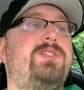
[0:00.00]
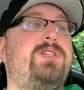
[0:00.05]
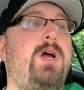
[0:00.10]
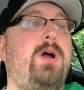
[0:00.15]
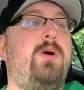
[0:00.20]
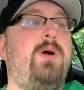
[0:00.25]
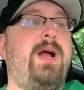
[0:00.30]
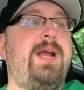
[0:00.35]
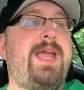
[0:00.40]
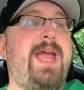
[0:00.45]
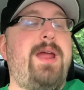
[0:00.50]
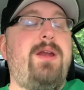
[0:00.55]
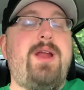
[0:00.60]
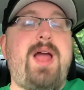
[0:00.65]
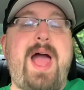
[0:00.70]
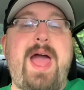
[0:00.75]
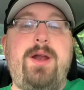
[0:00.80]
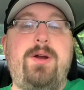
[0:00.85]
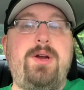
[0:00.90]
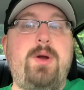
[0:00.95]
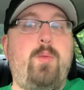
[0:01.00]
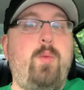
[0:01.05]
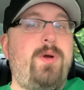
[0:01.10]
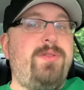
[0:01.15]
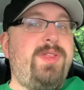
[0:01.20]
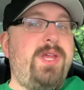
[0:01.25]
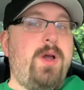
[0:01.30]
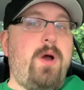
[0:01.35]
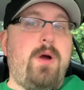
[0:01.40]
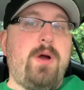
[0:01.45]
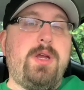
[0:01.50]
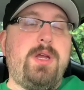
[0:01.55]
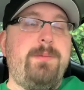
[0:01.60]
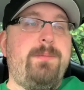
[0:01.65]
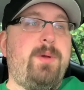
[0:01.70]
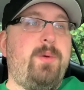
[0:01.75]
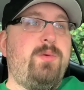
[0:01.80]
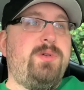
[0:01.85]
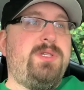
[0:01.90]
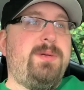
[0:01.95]
So again, I don't know what the
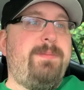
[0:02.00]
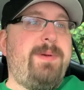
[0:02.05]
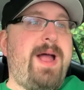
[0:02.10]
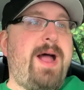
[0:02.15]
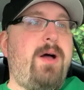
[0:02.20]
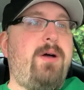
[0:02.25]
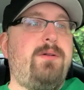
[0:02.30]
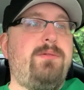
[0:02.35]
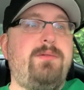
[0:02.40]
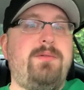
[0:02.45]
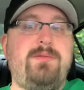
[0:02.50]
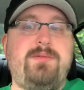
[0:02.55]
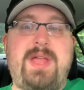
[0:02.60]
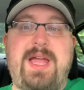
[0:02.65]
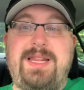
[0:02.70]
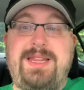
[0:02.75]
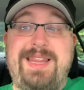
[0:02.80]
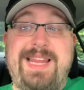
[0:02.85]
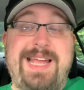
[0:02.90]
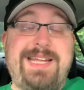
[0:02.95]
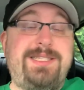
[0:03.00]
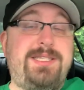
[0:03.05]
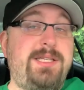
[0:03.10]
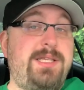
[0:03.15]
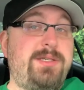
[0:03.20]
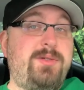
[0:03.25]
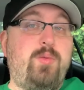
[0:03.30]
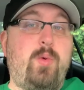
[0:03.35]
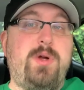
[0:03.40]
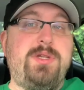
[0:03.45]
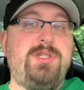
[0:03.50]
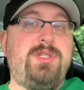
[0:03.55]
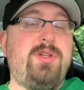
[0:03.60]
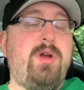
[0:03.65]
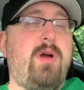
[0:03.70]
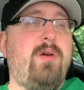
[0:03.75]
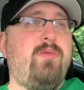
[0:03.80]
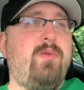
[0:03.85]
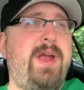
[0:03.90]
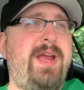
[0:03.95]
argument was about that led to this
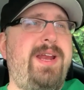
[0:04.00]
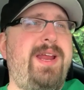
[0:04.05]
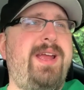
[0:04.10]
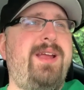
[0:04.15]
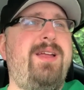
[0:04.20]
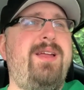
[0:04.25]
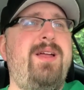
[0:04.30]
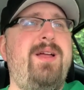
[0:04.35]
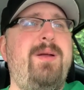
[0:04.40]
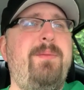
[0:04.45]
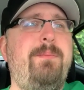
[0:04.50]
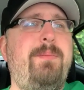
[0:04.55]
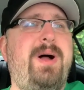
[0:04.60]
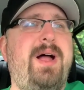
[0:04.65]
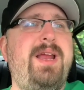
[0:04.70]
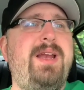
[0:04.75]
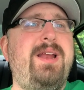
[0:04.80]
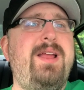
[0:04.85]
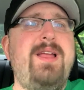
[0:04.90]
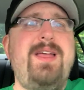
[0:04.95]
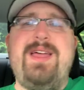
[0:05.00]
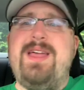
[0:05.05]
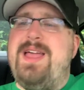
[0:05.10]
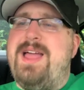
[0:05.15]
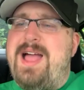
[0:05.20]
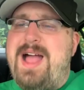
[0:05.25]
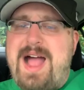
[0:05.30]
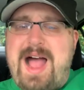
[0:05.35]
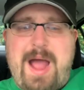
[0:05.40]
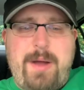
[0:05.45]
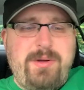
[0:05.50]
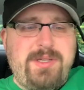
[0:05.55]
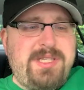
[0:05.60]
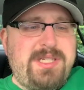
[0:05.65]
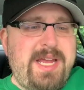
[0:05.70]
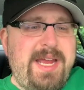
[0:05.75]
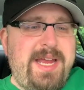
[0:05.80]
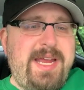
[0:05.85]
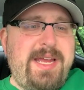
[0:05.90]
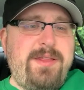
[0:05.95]
one-star rating, but I
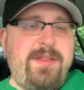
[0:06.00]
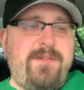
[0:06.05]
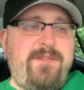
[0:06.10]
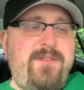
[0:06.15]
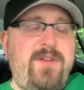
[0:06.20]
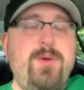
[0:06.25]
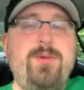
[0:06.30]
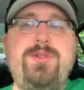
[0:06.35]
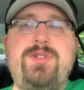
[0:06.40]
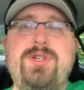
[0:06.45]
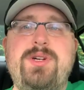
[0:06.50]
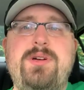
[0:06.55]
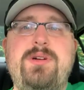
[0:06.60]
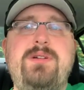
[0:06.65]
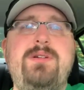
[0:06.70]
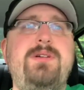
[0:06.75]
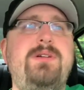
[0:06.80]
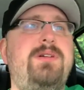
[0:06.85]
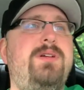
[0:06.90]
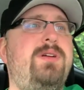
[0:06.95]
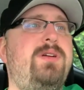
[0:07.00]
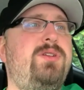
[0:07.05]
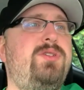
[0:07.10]
would say in the future,